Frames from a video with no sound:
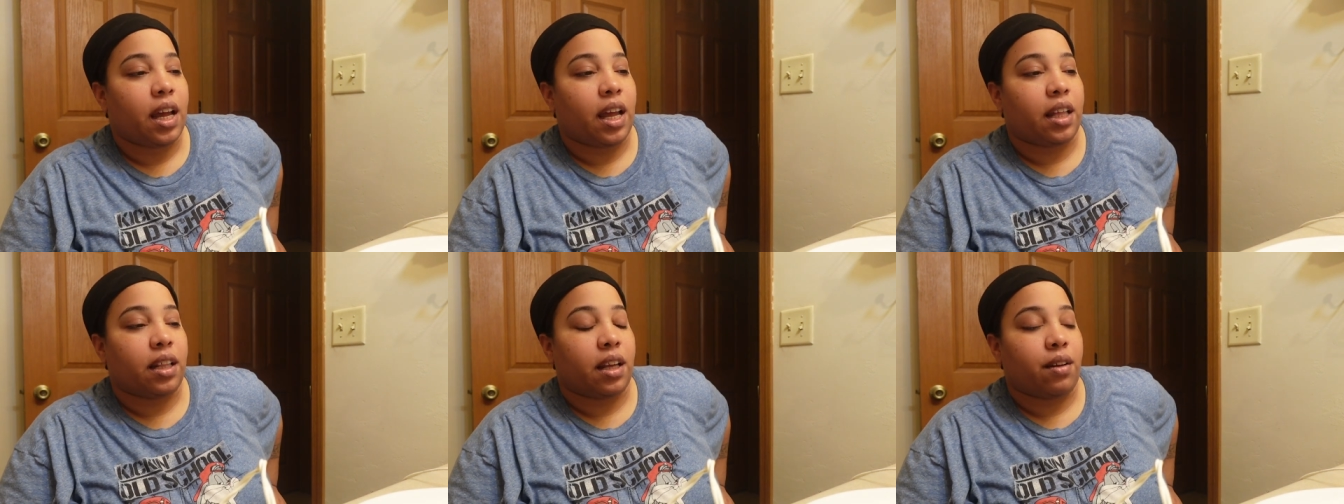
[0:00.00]

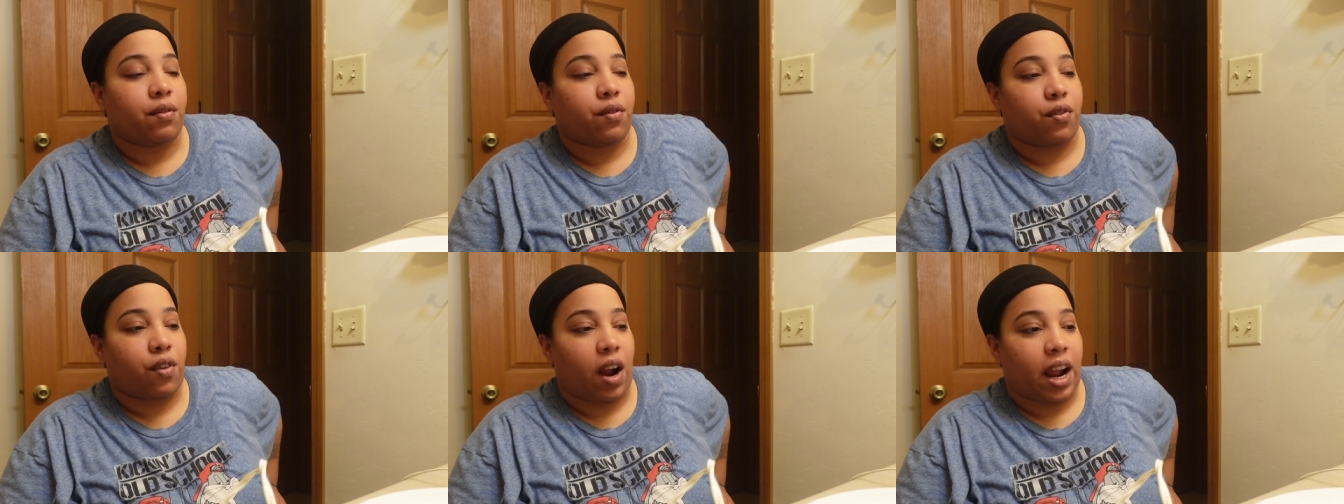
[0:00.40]
And then
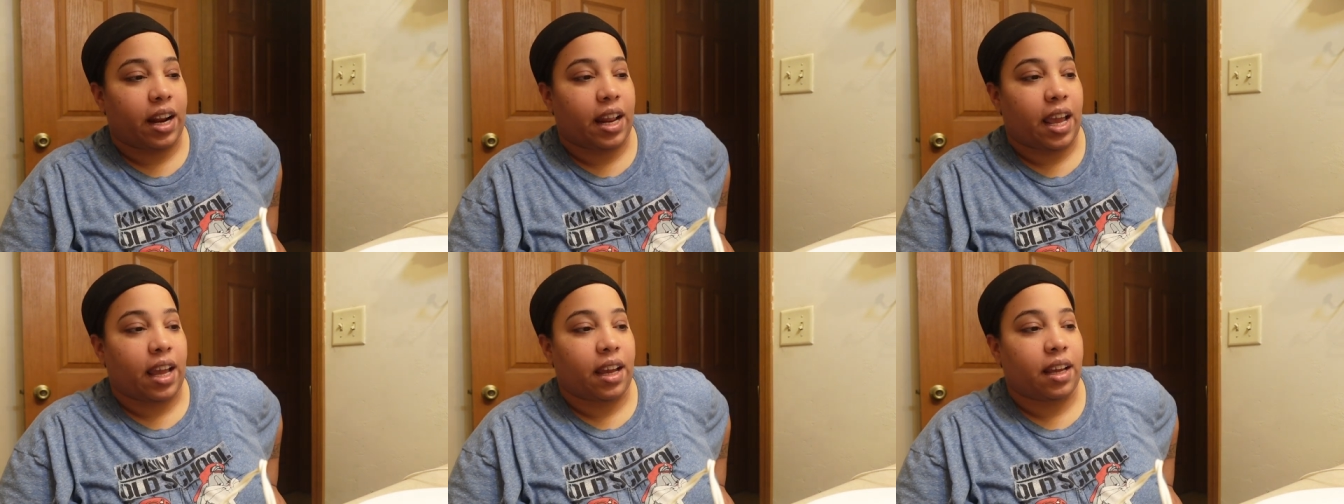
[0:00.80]

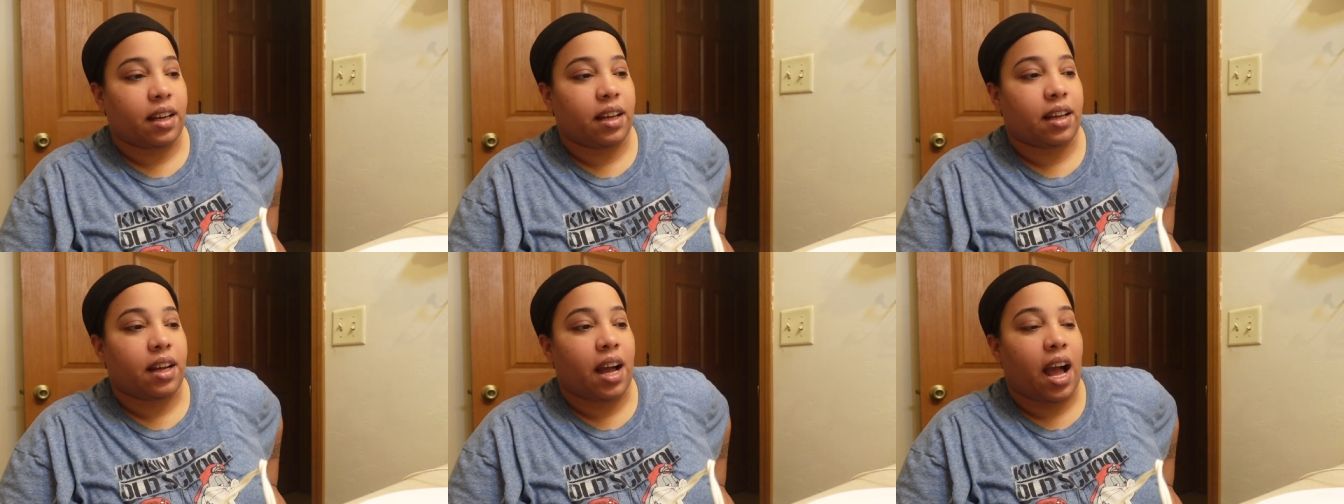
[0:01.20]
Friday,
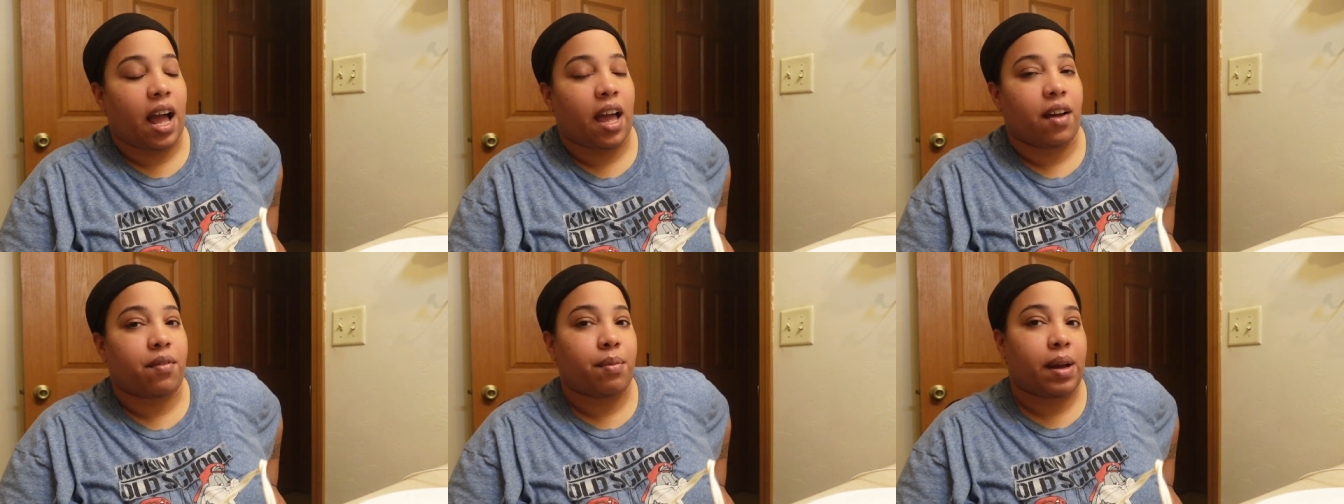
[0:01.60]
I
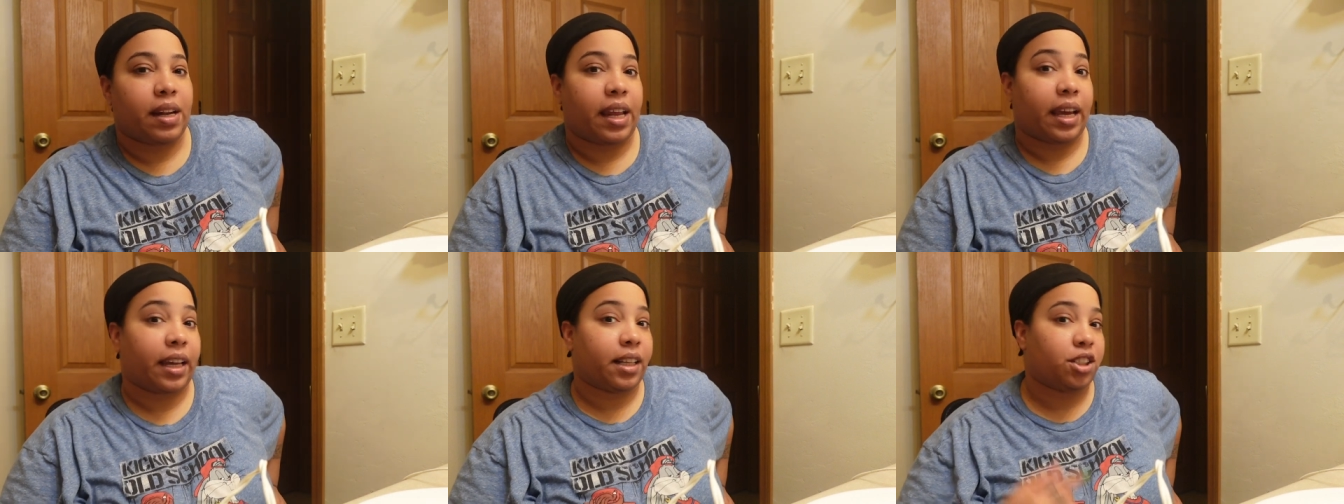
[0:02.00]
have my
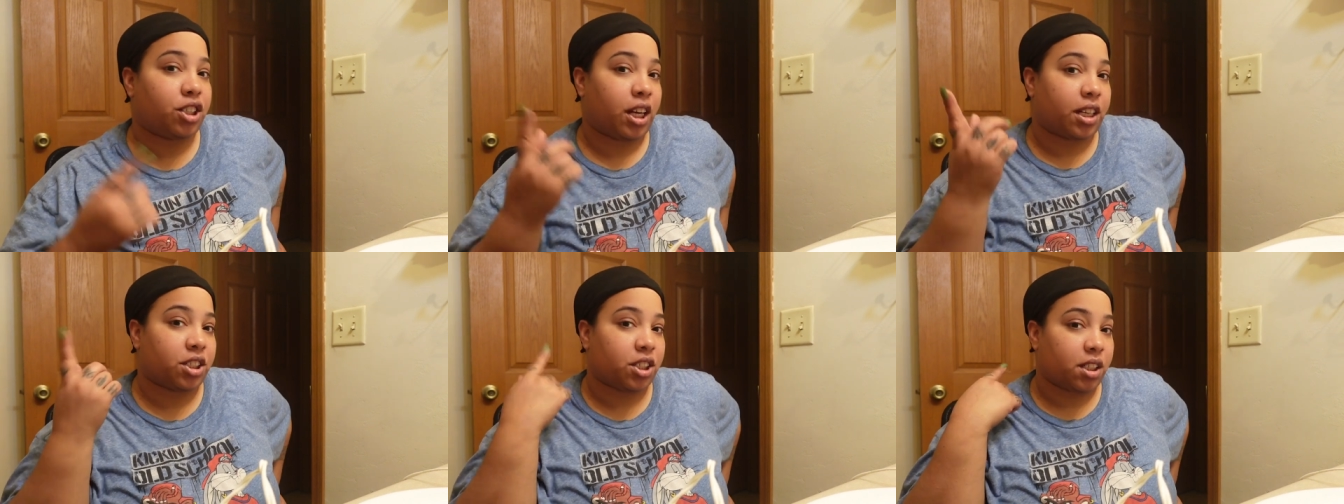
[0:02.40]
neck
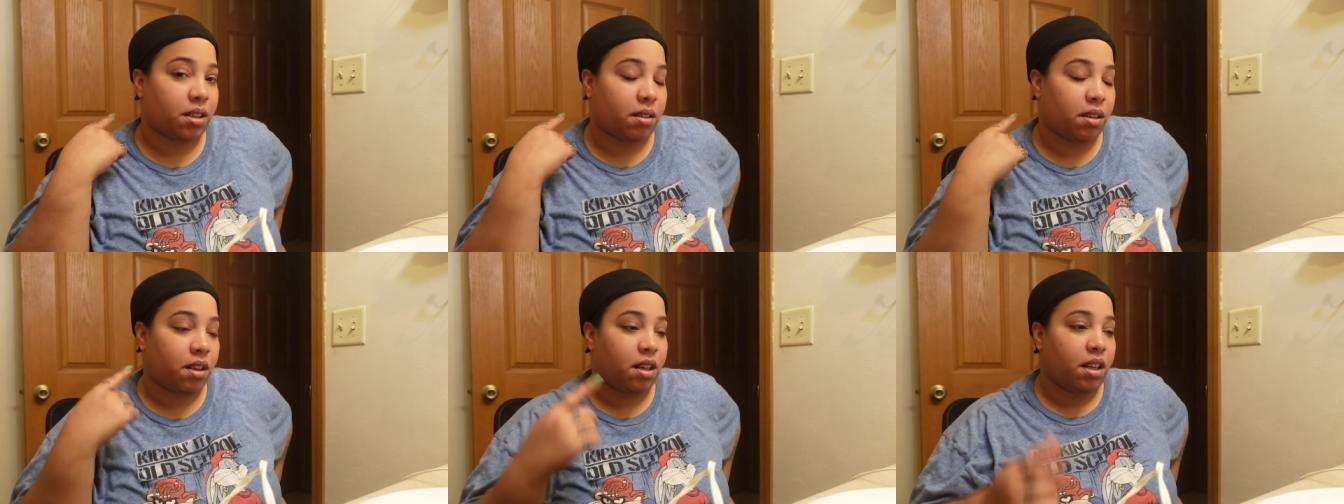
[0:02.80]
injection.
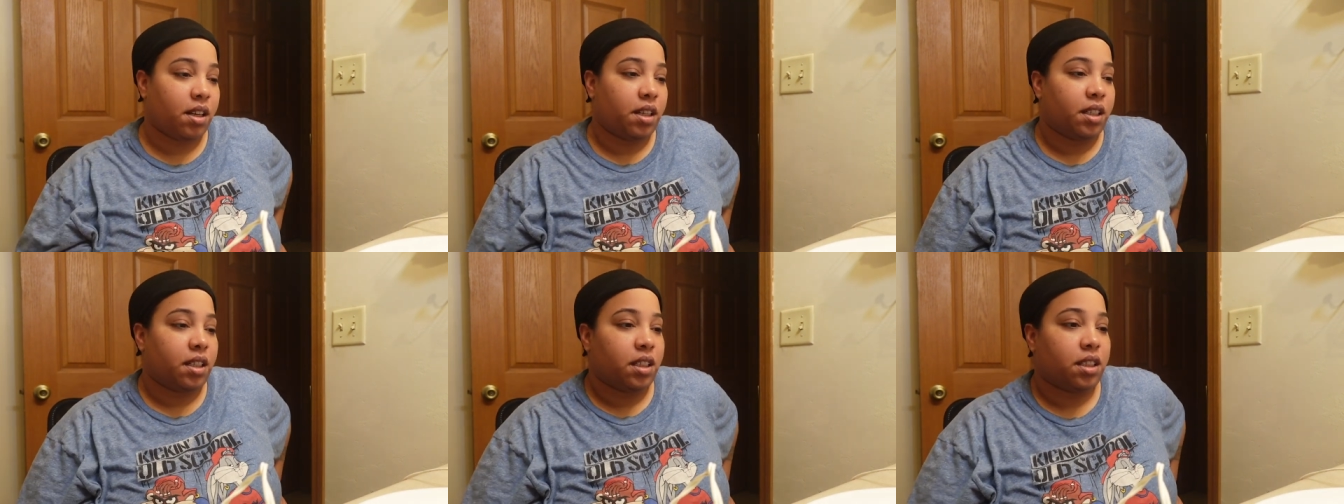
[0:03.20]

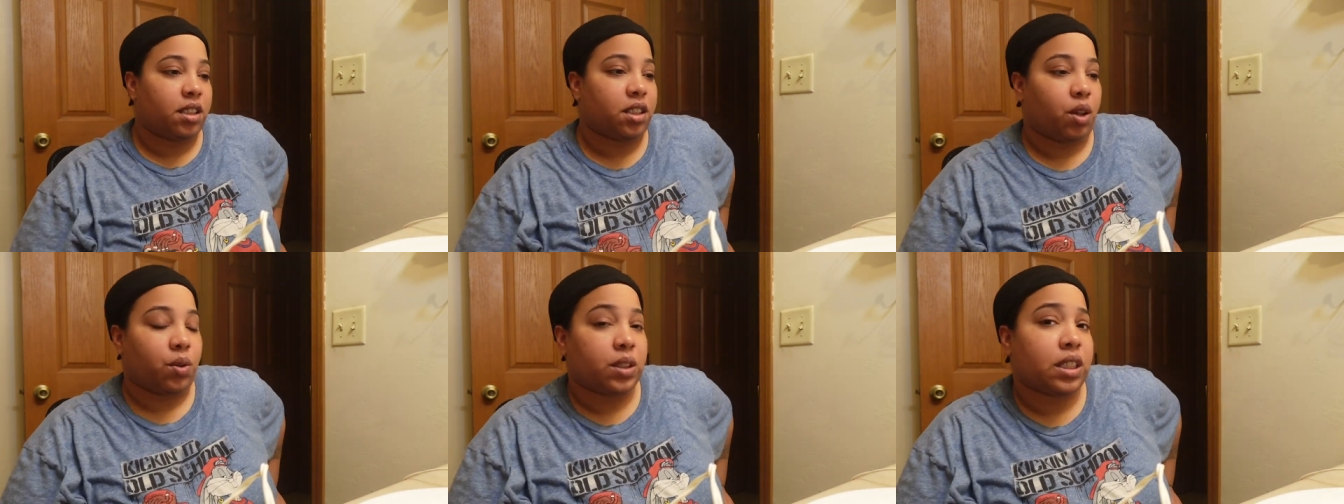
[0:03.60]

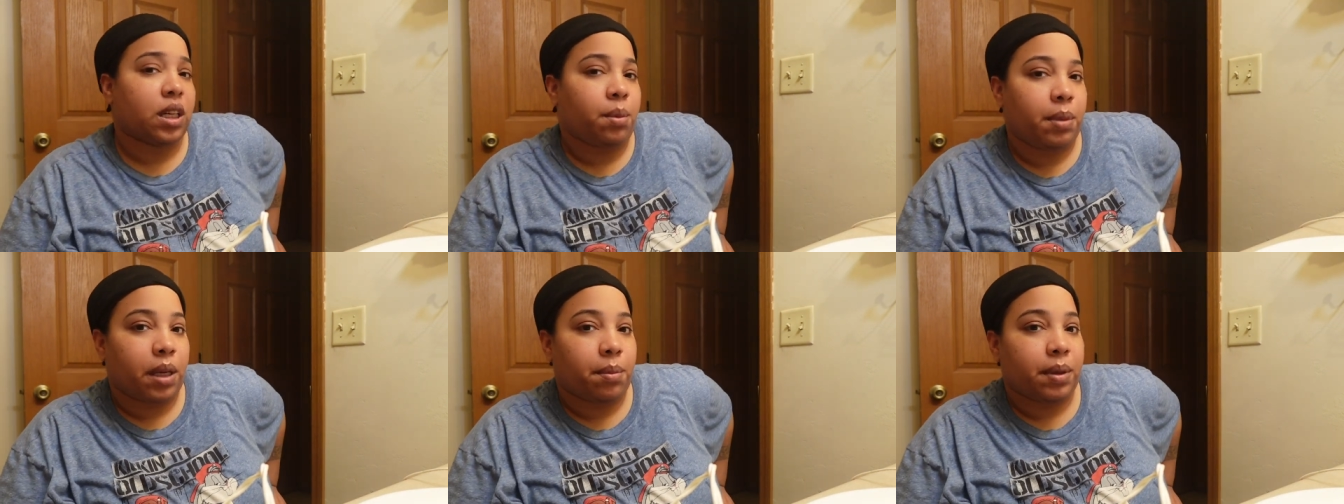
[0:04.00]
So it's going
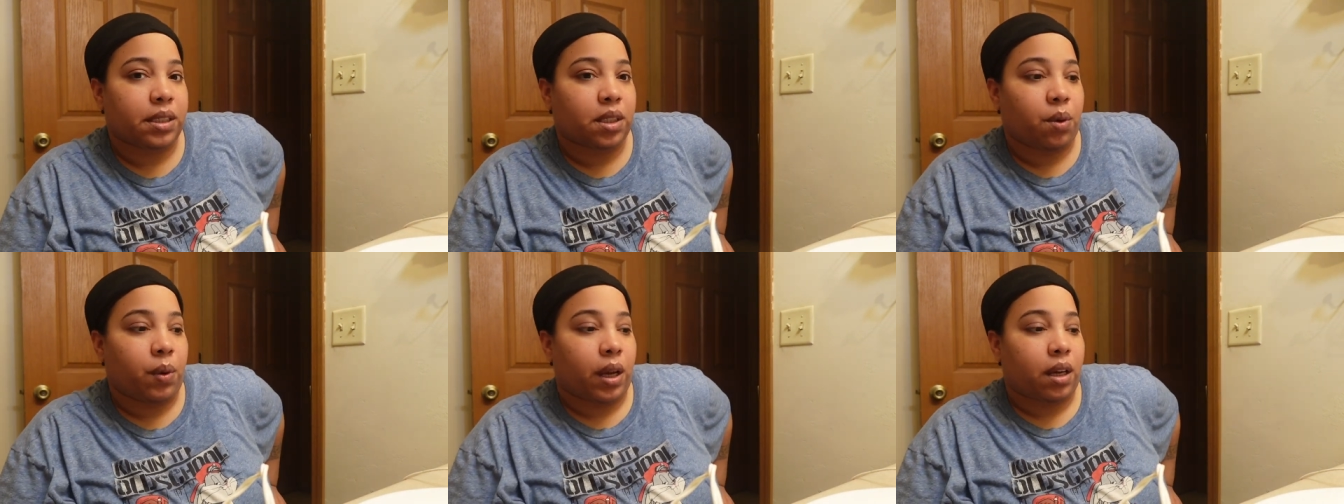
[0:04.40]
to be a
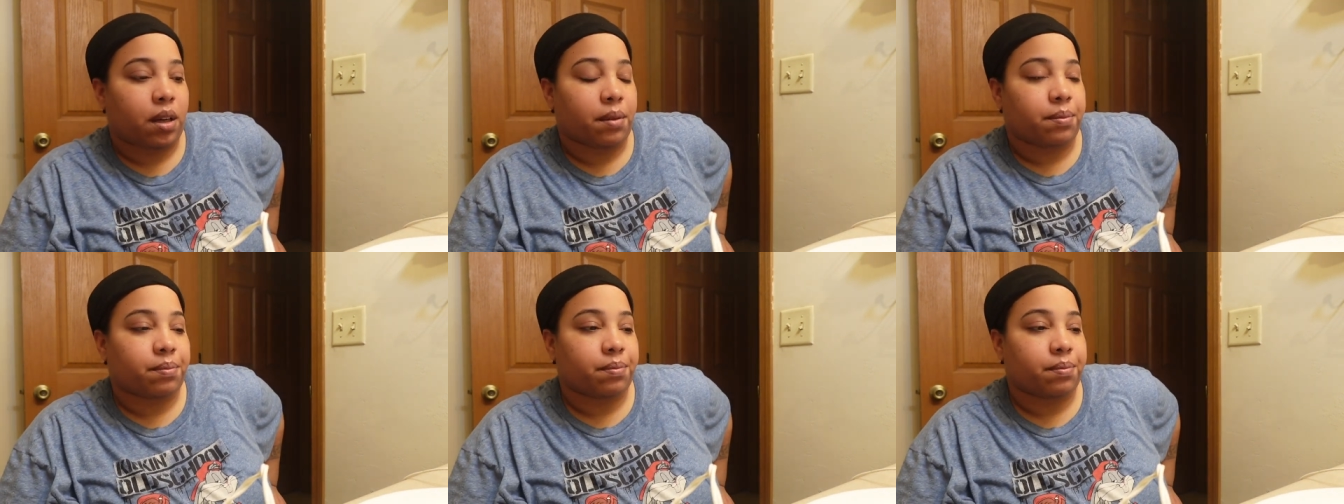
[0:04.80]
busy week.